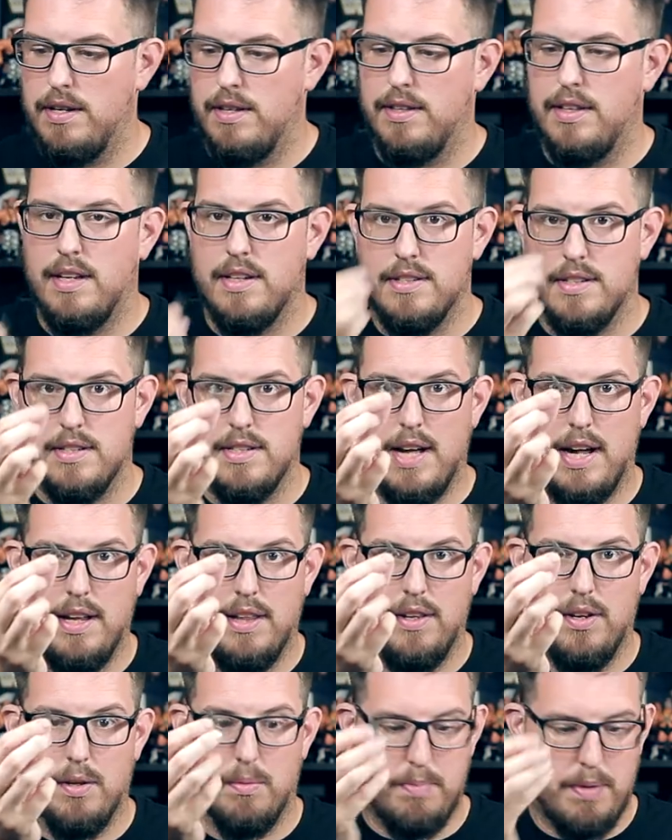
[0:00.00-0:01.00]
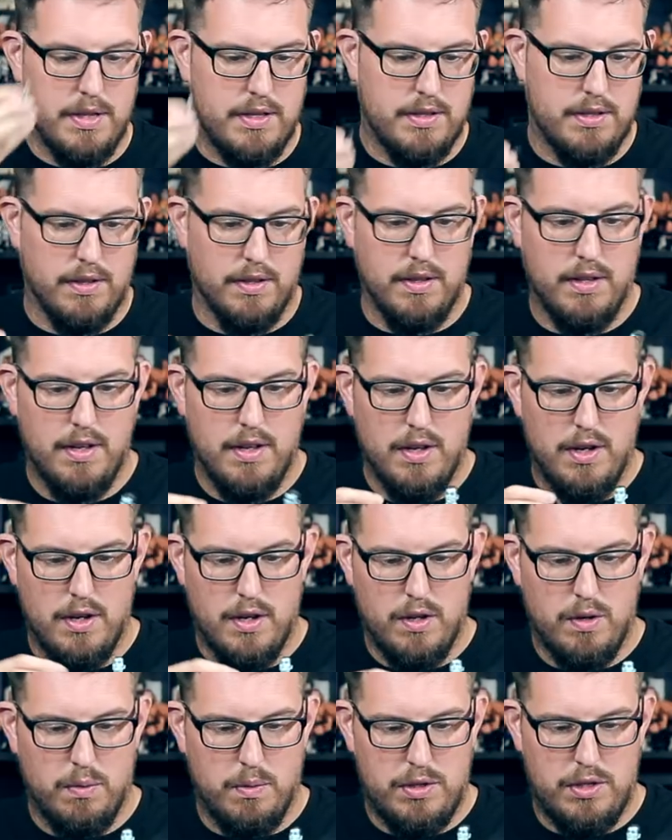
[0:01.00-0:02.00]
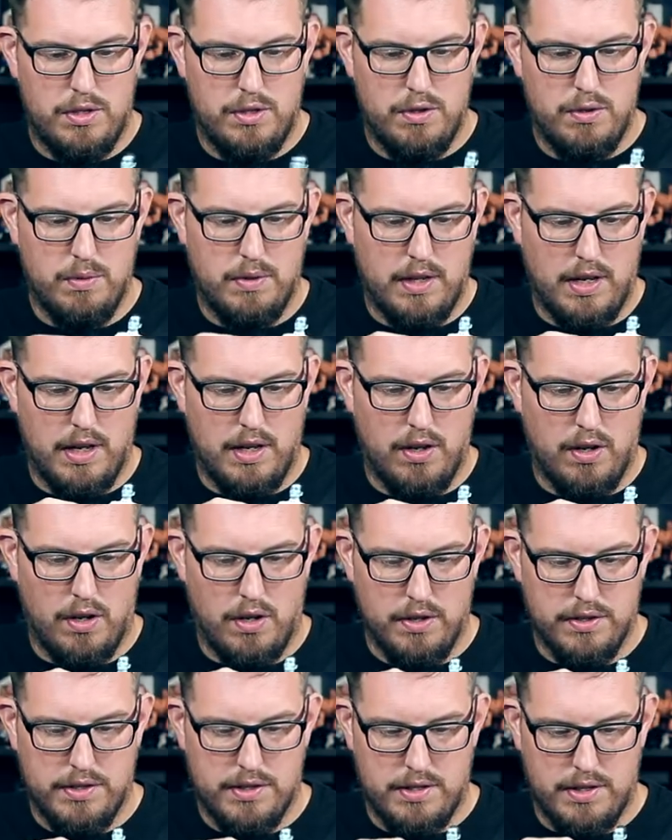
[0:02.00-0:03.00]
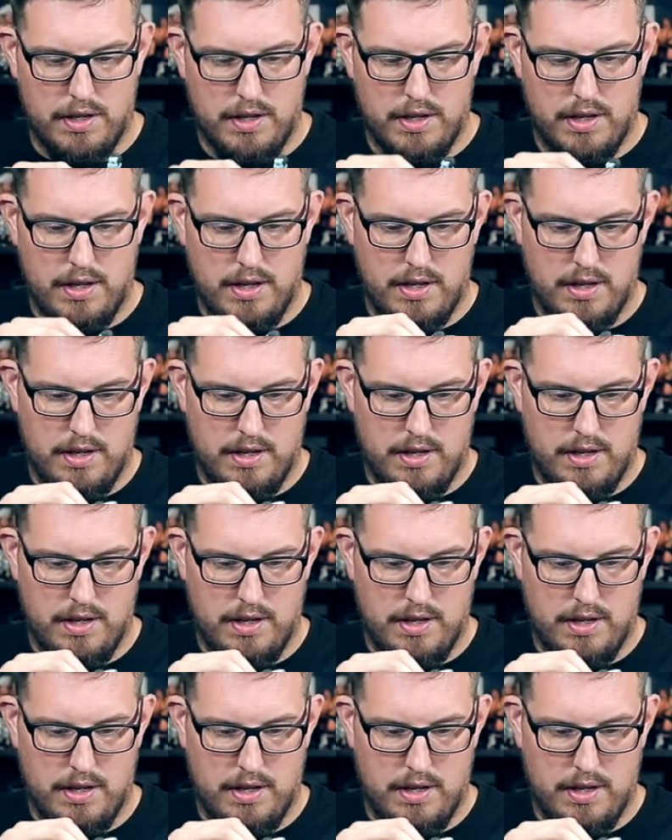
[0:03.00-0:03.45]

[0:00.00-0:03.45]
and that is a tiny little pistol, which you can holster